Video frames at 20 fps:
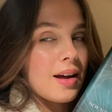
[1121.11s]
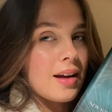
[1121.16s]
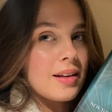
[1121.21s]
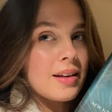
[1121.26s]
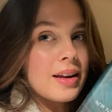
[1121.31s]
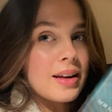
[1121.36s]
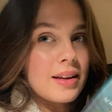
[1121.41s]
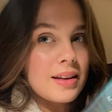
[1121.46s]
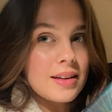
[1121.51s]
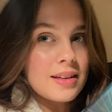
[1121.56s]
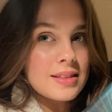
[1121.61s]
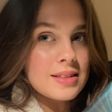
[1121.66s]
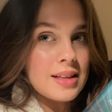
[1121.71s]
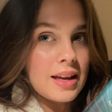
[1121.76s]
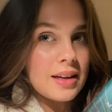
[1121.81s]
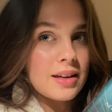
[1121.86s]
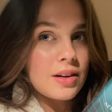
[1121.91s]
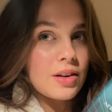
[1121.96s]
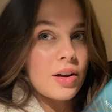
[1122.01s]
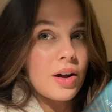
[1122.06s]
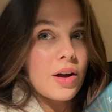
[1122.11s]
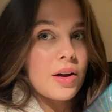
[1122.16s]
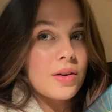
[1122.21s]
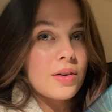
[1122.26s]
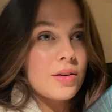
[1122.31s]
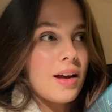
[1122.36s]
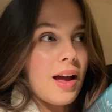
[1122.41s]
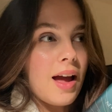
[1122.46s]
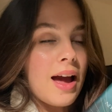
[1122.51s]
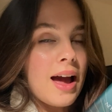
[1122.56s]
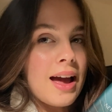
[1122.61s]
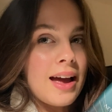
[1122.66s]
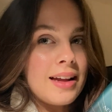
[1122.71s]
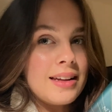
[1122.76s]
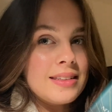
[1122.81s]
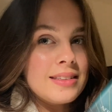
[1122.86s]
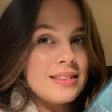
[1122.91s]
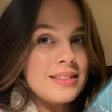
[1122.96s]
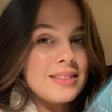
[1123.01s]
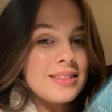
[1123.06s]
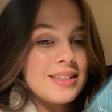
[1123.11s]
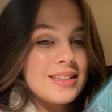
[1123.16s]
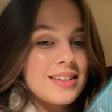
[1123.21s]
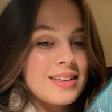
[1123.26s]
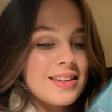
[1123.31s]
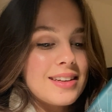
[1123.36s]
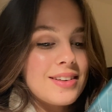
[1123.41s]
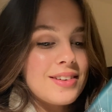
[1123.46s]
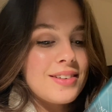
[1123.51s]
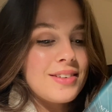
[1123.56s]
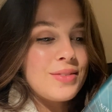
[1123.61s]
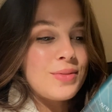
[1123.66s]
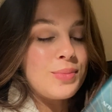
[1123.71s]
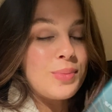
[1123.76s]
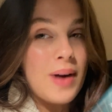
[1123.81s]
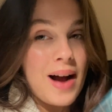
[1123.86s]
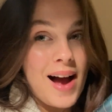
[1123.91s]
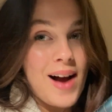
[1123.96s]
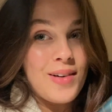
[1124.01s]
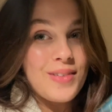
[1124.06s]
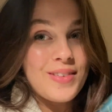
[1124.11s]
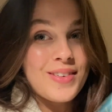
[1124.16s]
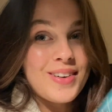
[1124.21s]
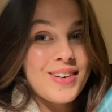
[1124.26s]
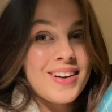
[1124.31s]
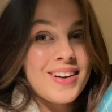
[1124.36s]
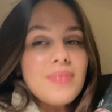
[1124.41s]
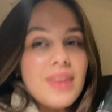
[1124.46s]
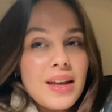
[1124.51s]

like a second ago, and wow.